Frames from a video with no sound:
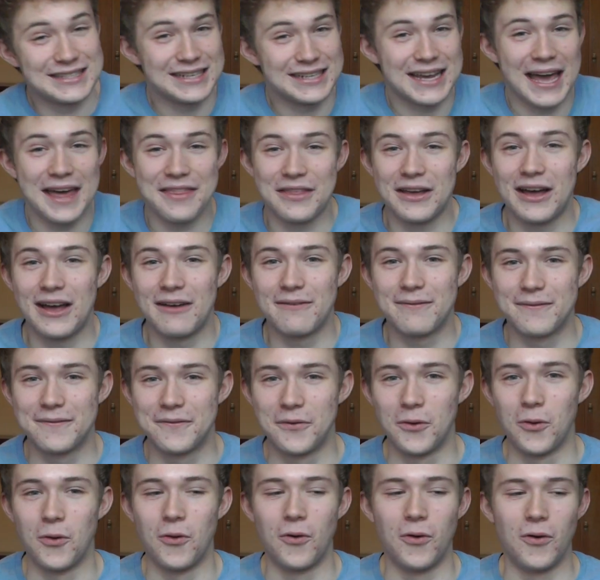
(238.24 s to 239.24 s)
together
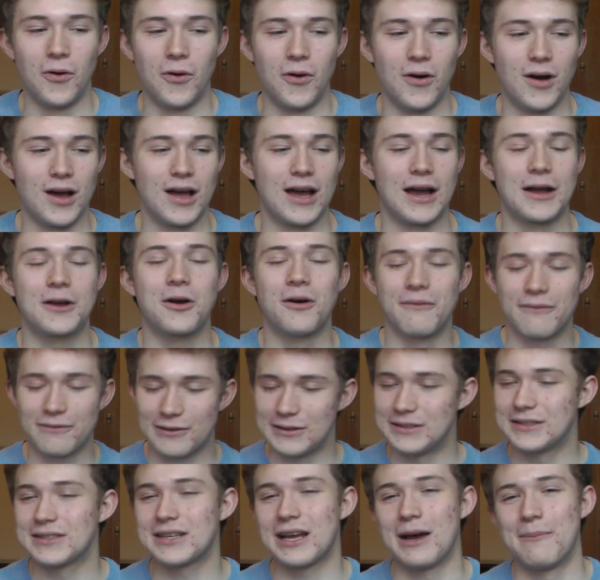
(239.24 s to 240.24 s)
for a
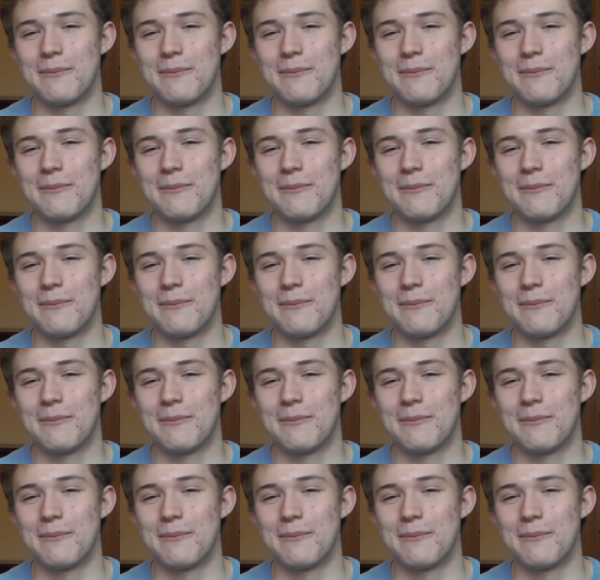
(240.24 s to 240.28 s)
conference